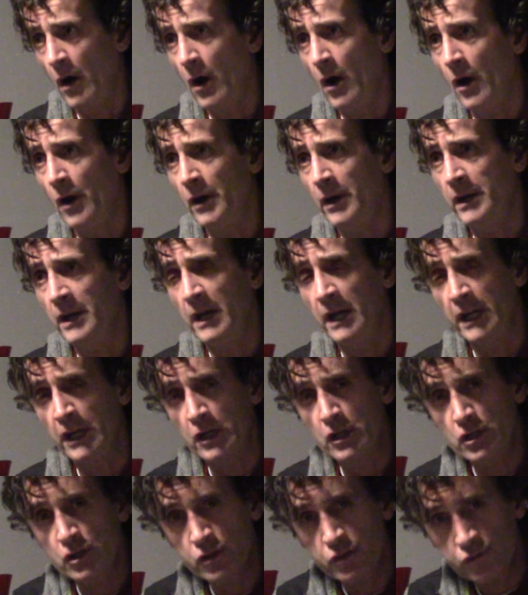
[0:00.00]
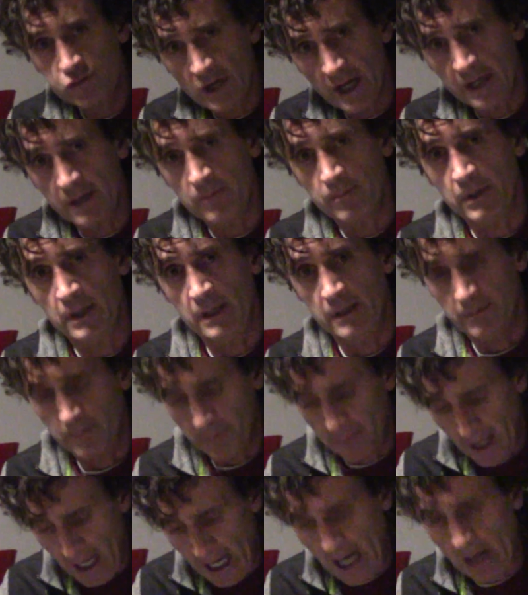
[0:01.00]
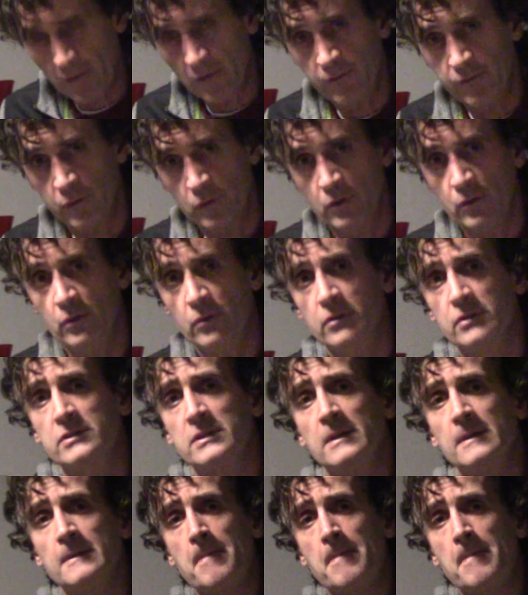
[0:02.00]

on an incredibly powerful cause?